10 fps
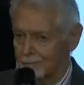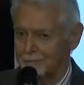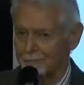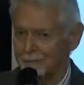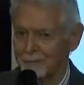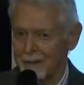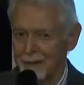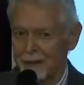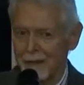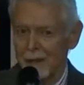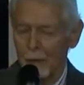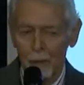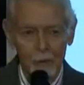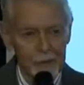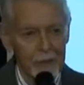
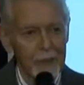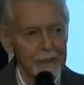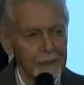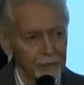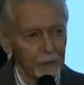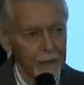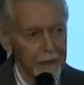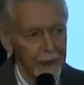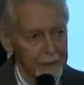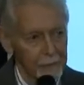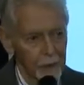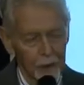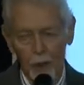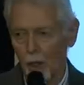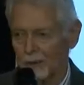which was a 1949 book
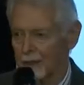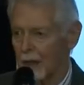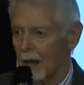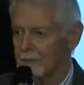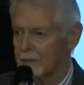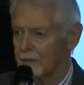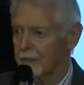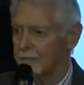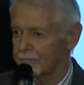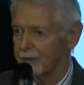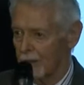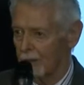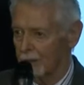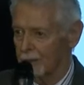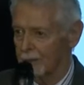called The God That
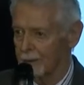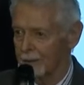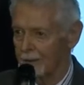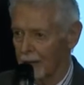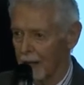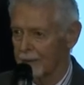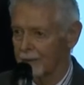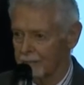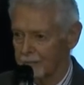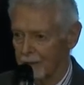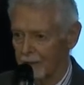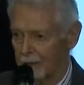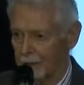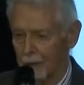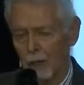Failed, The God That
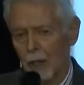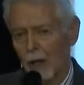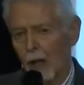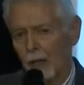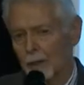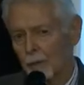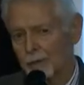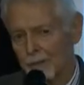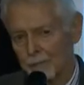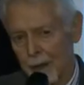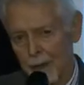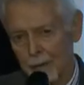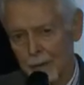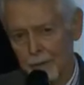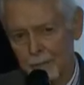Failed, that was
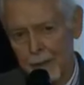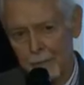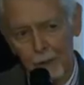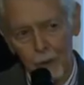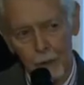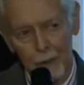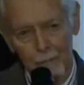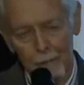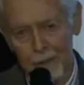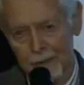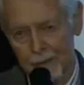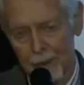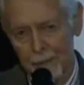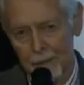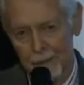about people who had embraced
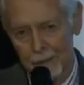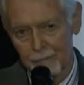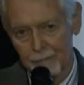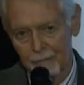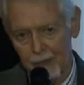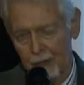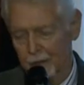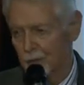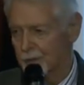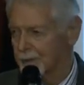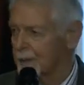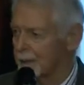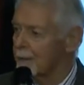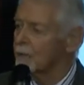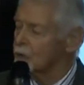communism, felt it was,
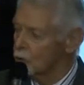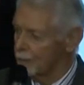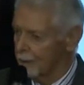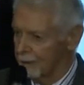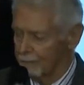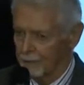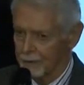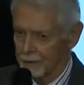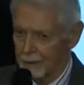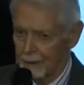they were true believers,